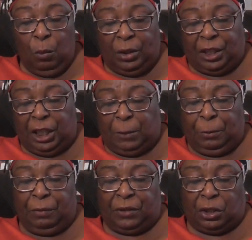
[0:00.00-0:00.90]
1
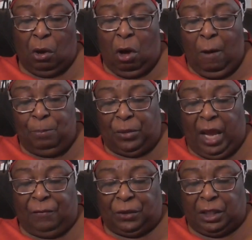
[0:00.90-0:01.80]
teaspoon of salt,
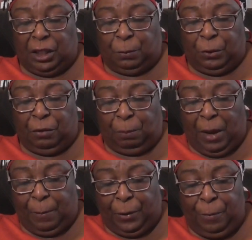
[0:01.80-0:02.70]
half a teaspoon of
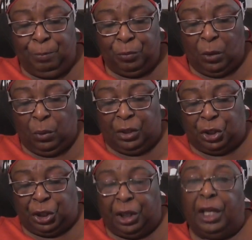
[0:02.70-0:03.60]
pepper, 1
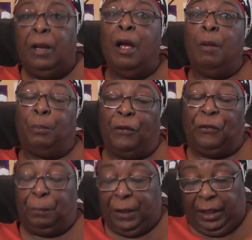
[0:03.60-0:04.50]
chili,
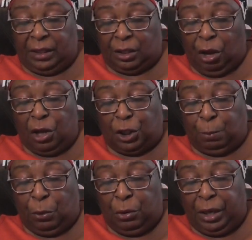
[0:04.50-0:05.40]
preferably a
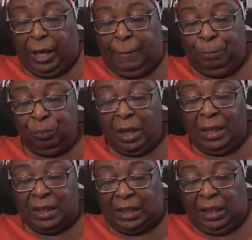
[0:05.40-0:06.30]
scotch bonnet,
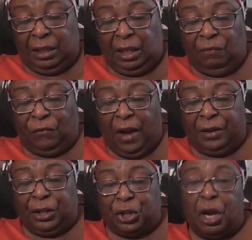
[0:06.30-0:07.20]
seeded and
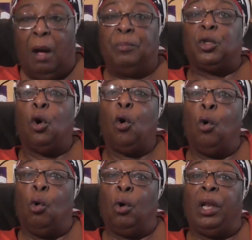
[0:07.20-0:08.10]
finely chopped
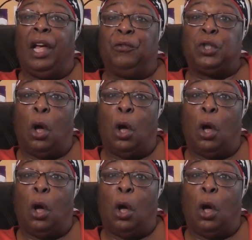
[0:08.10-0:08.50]
or left